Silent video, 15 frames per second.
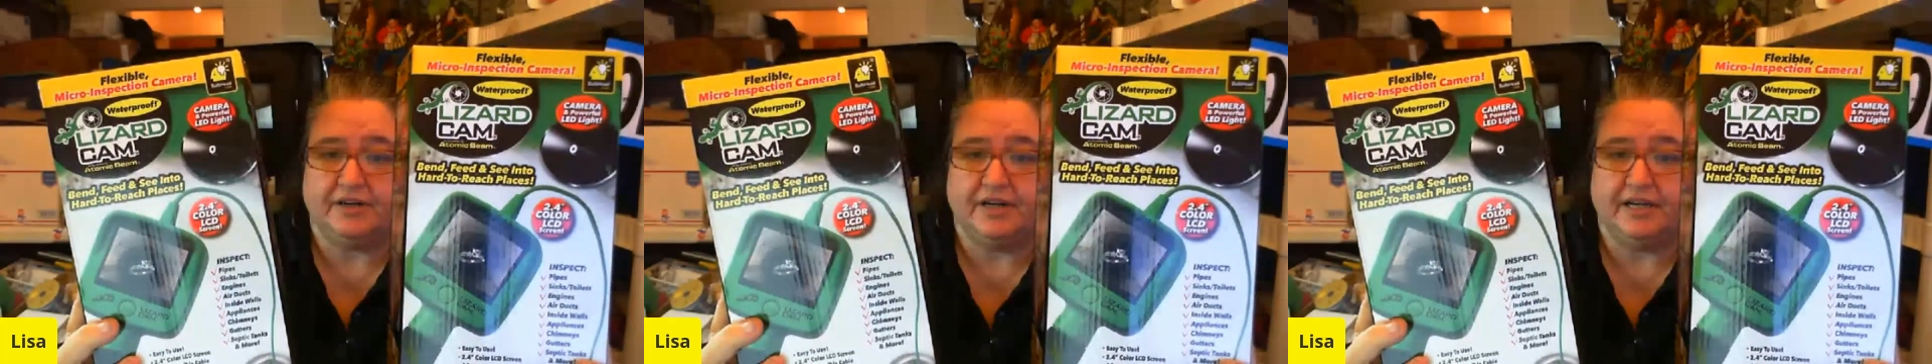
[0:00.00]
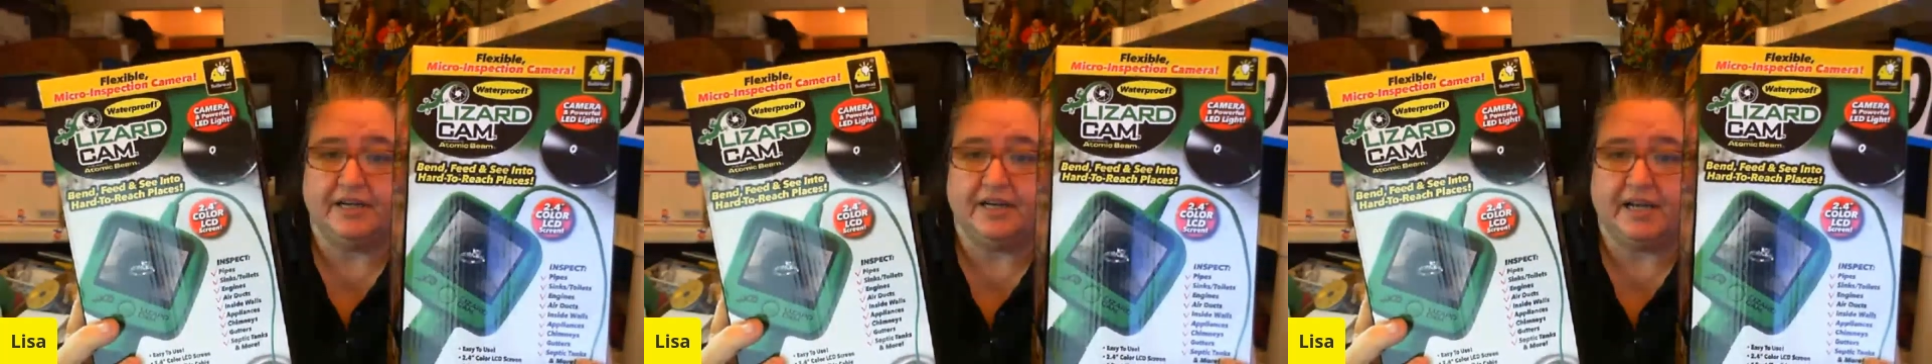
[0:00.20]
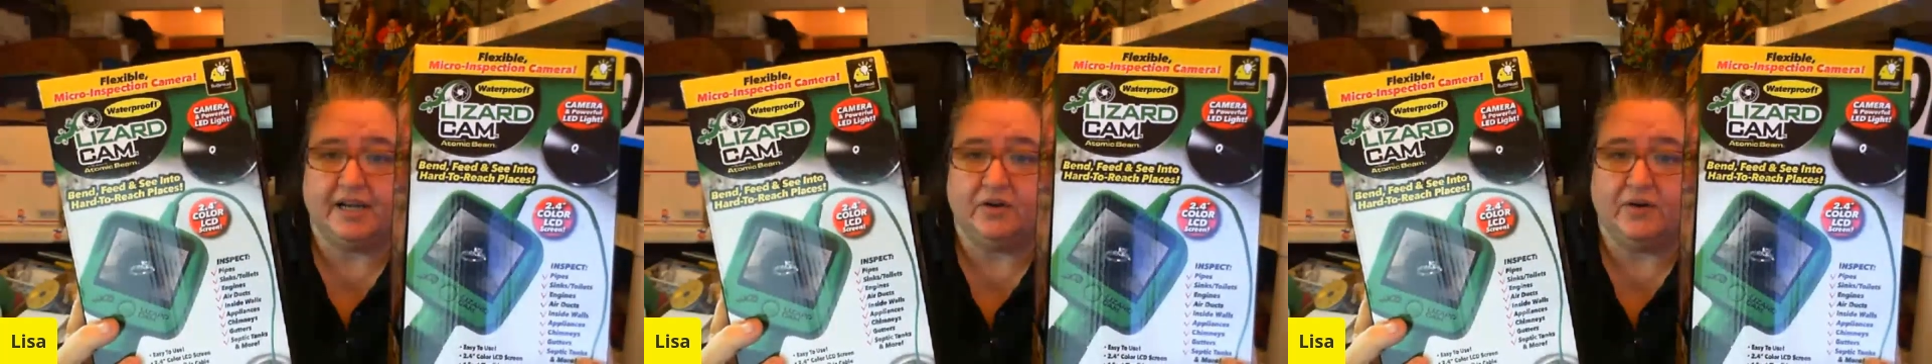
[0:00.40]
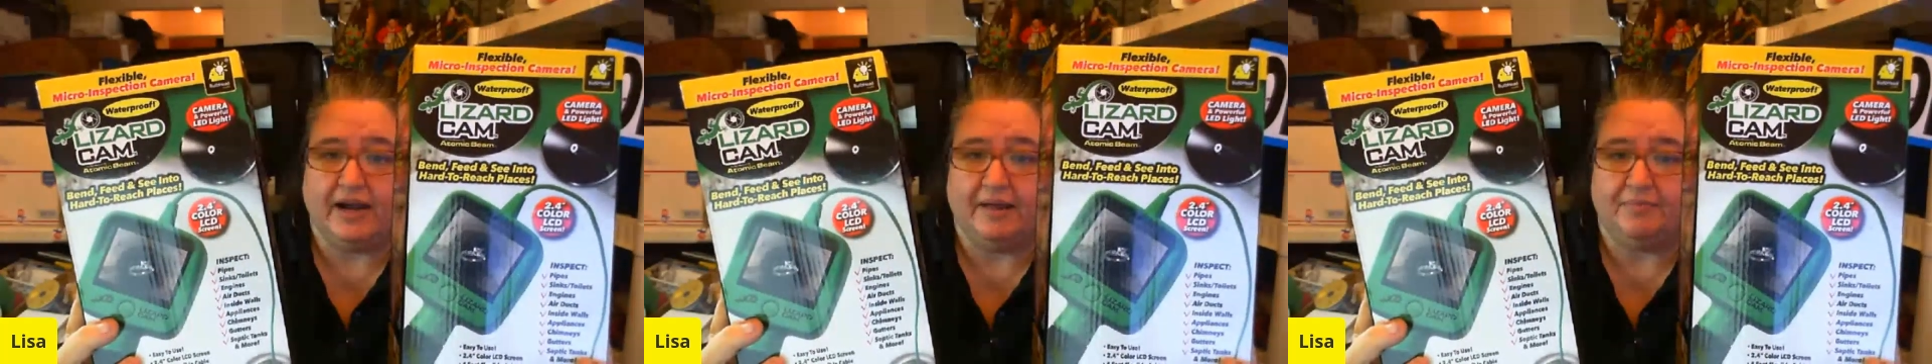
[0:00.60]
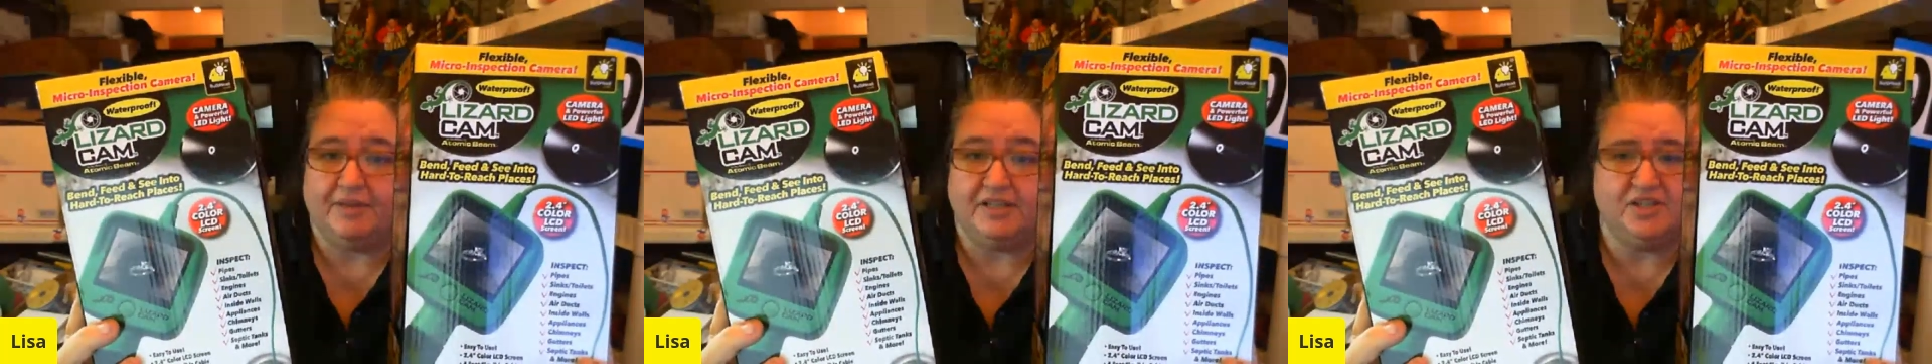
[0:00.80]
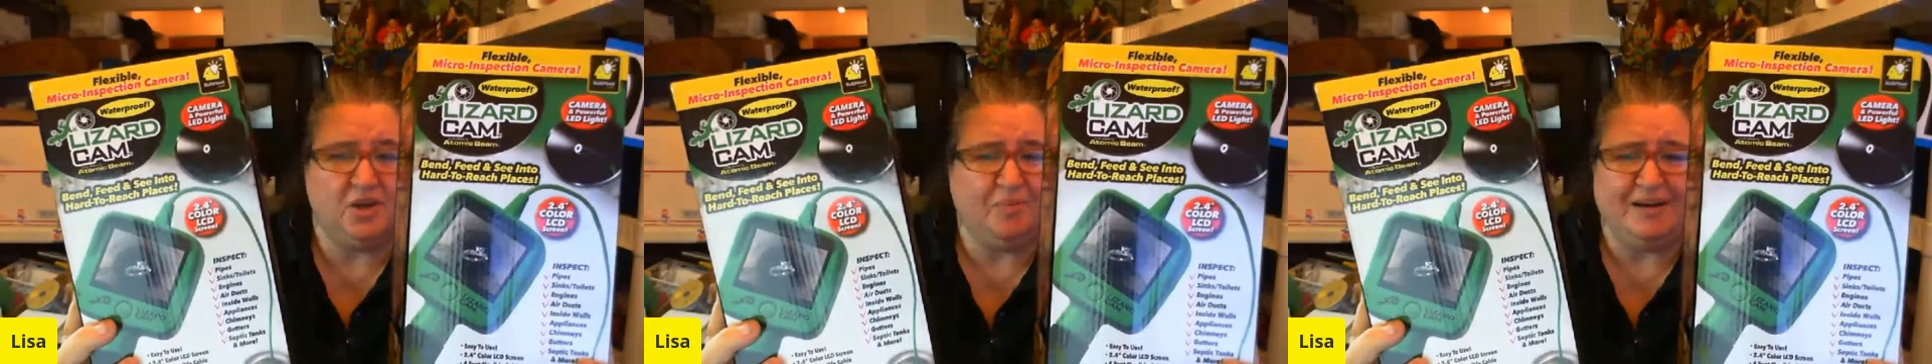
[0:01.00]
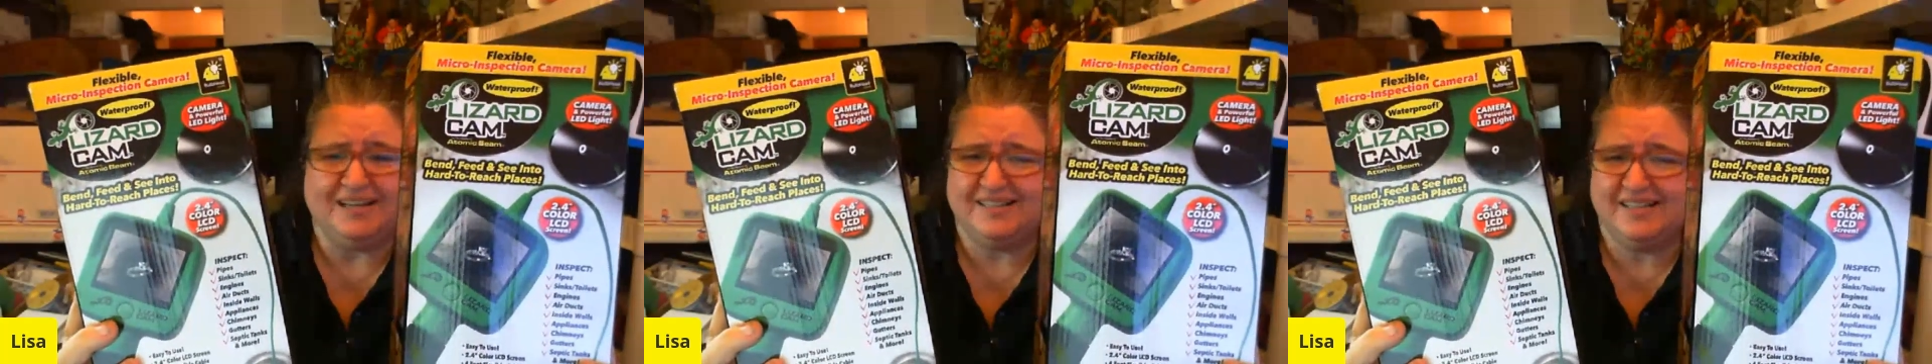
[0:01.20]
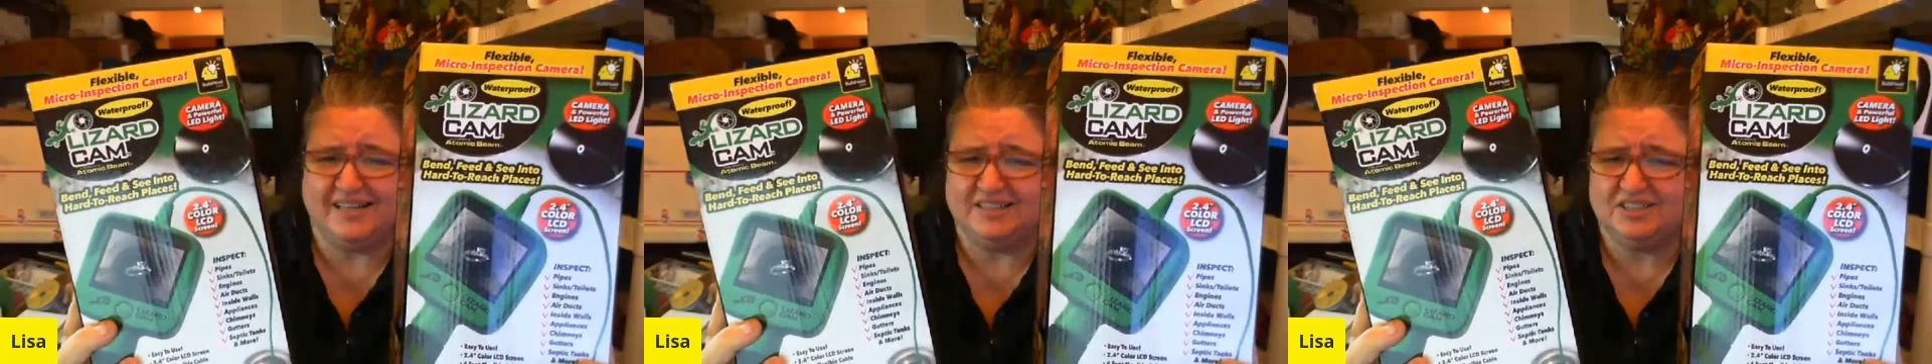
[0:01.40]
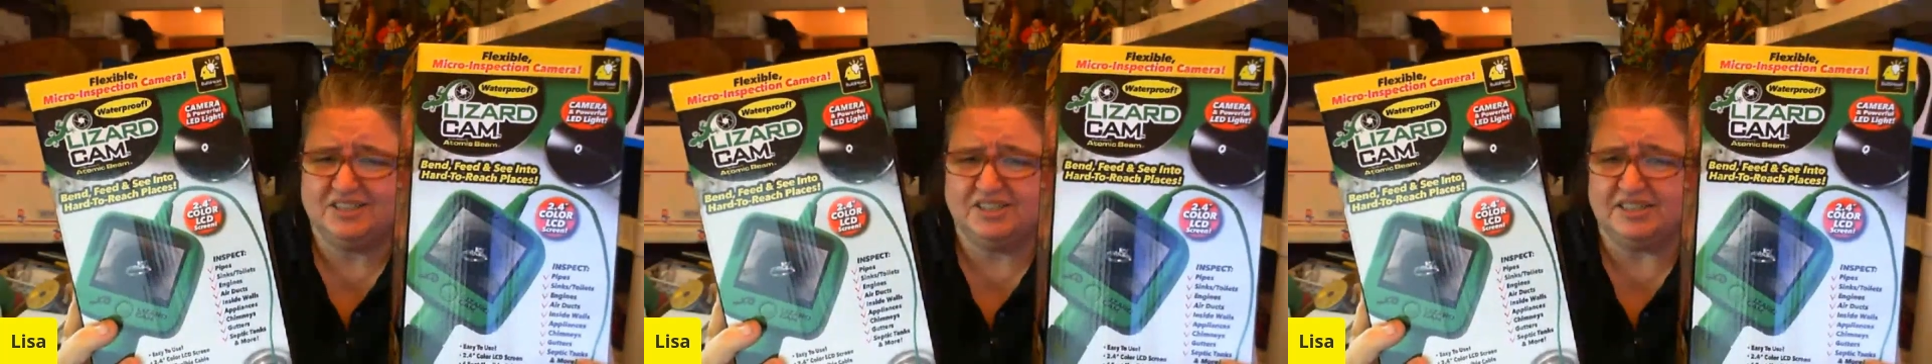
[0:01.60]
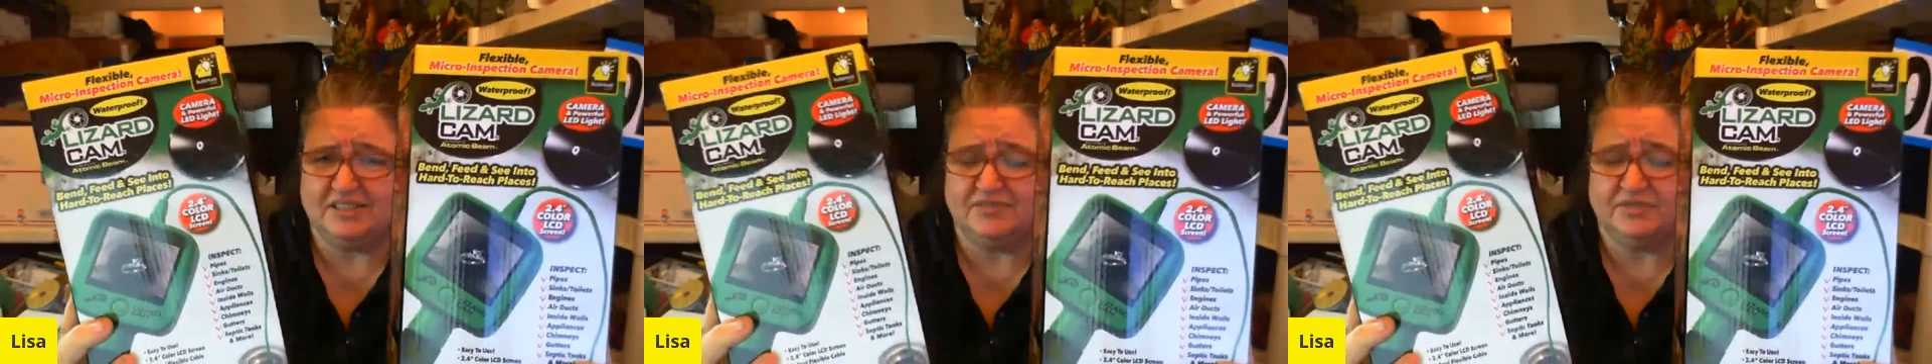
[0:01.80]
And I grabbed these. Nobody touched
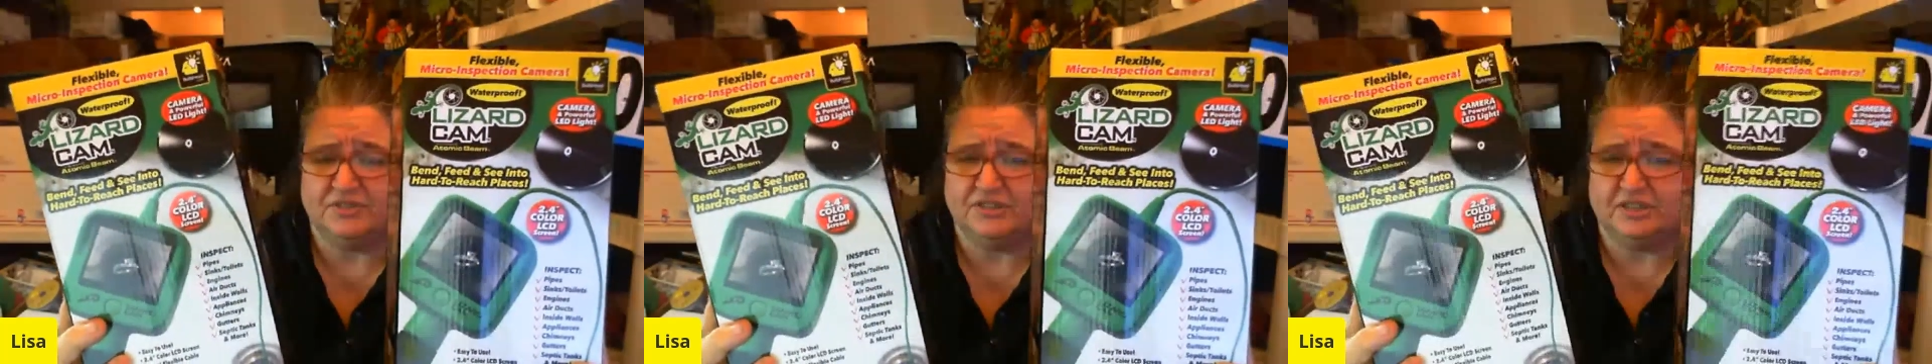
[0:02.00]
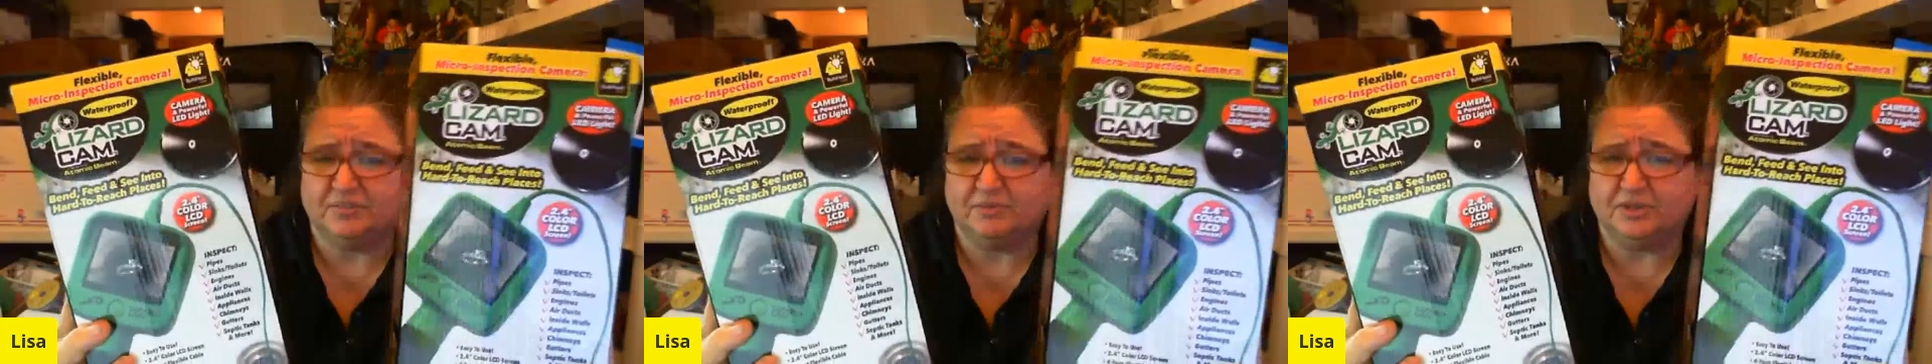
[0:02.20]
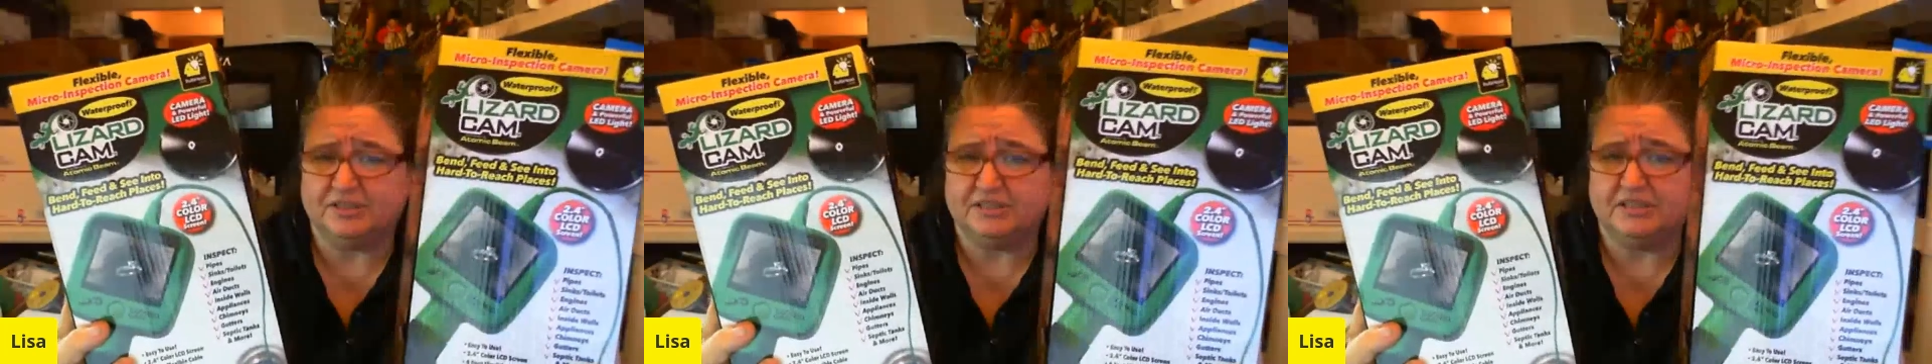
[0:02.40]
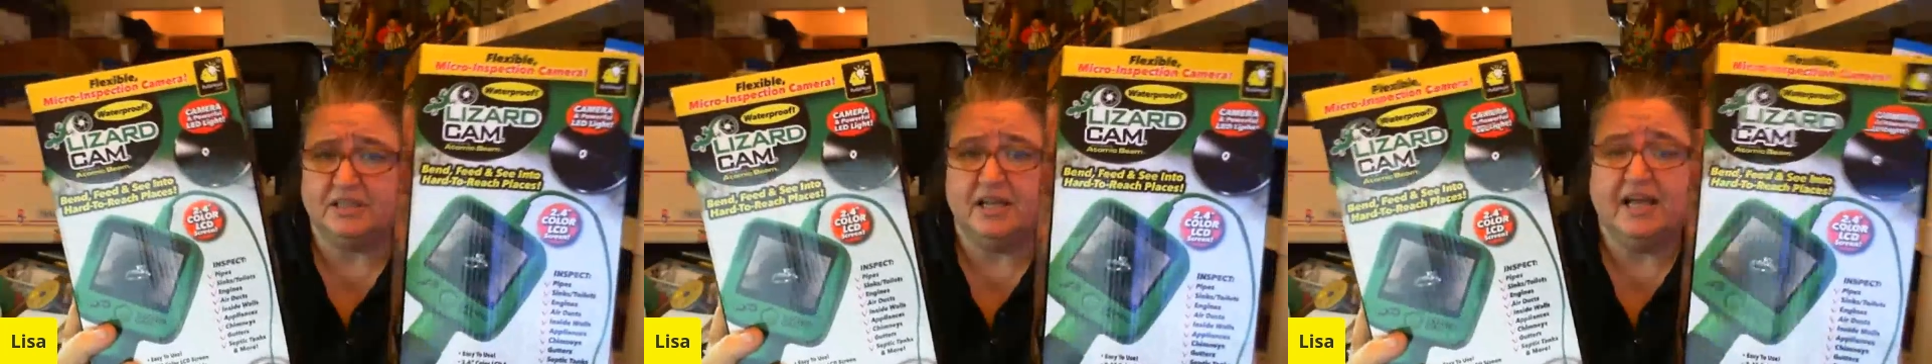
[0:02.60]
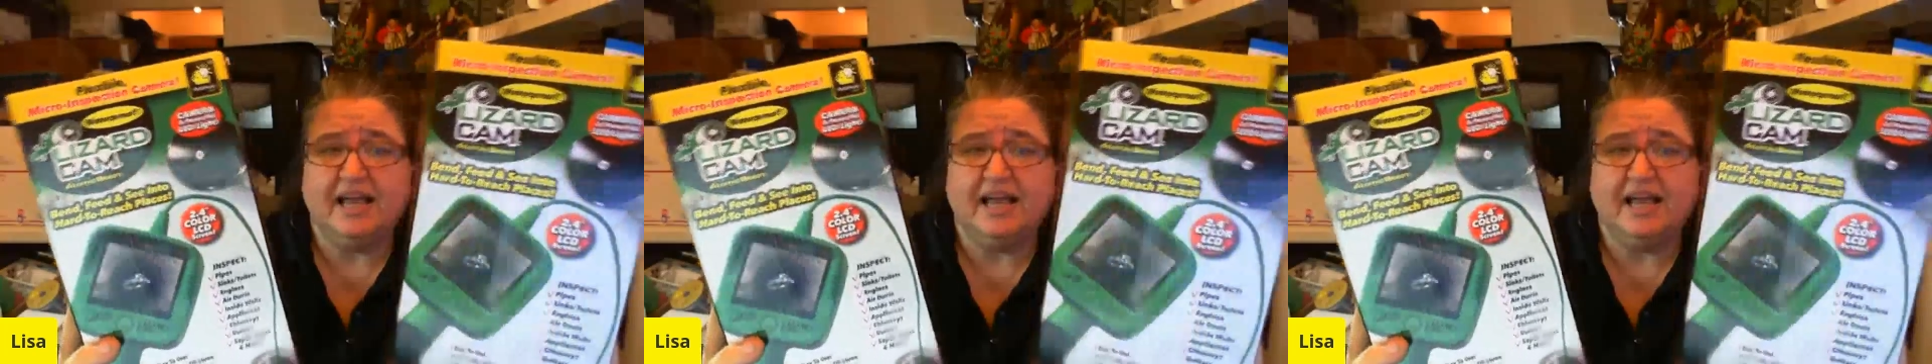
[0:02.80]
these for some reason.